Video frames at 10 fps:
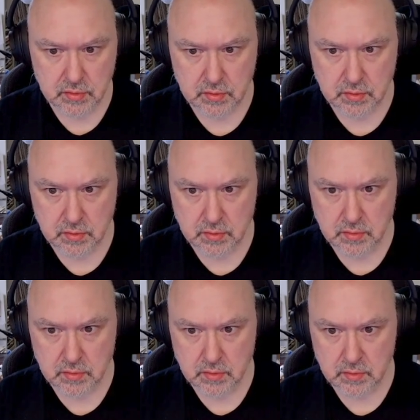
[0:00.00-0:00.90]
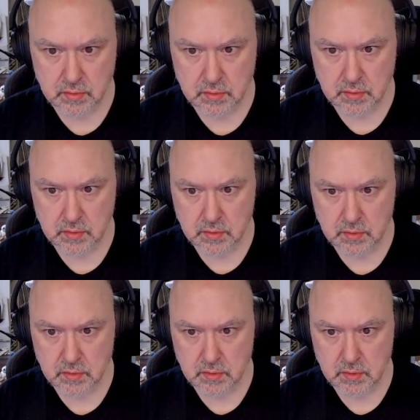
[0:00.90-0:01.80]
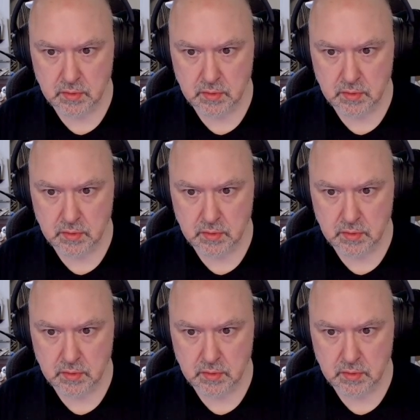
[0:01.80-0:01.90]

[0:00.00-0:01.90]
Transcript: [no speech]